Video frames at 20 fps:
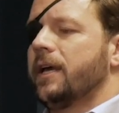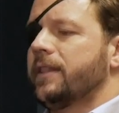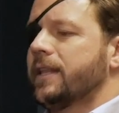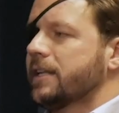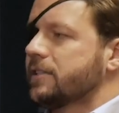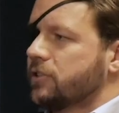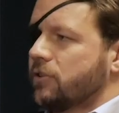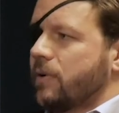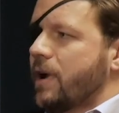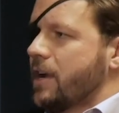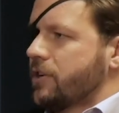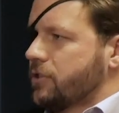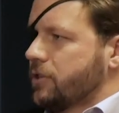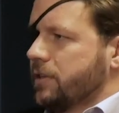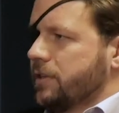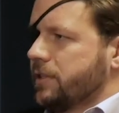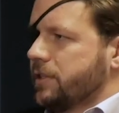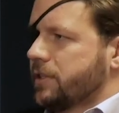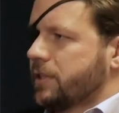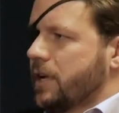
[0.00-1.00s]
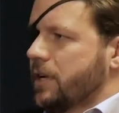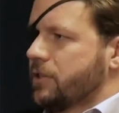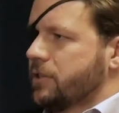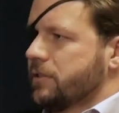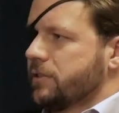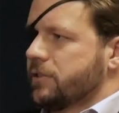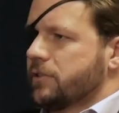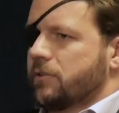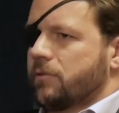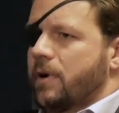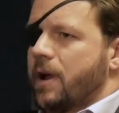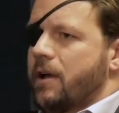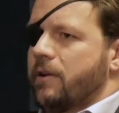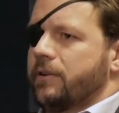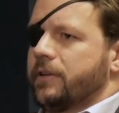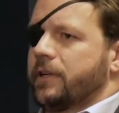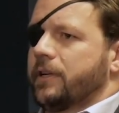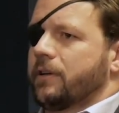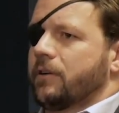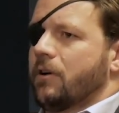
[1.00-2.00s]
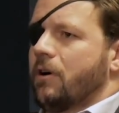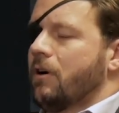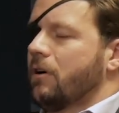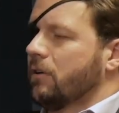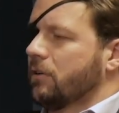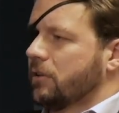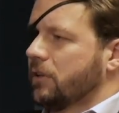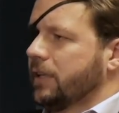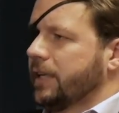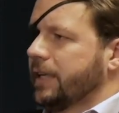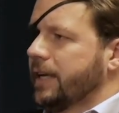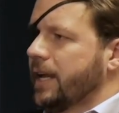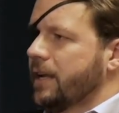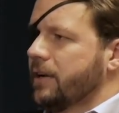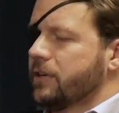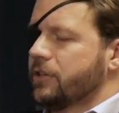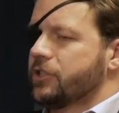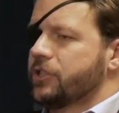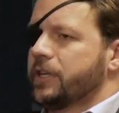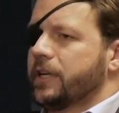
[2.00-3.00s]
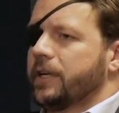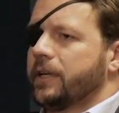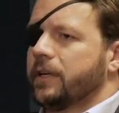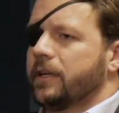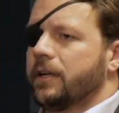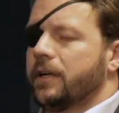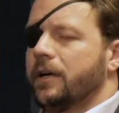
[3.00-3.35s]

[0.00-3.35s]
And that's the rational discussion surrounding all clean energy.